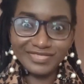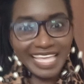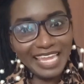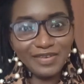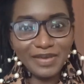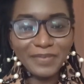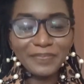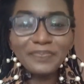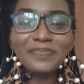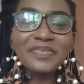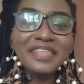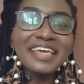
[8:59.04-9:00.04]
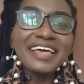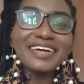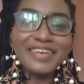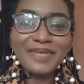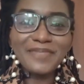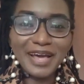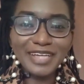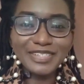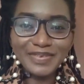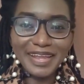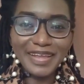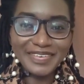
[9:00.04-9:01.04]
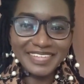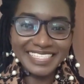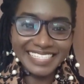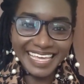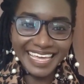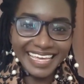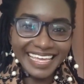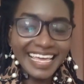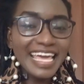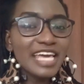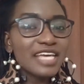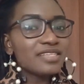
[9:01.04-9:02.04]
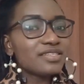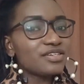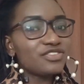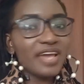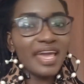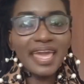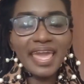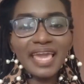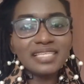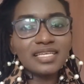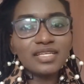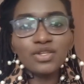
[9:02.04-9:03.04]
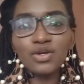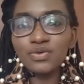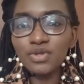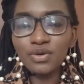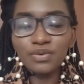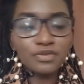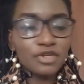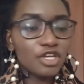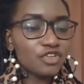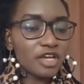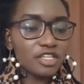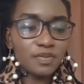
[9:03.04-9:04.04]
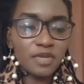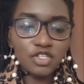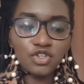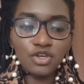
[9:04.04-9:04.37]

Anyway, going back to what I was saying, so dry hair is a no-no. Try to make sure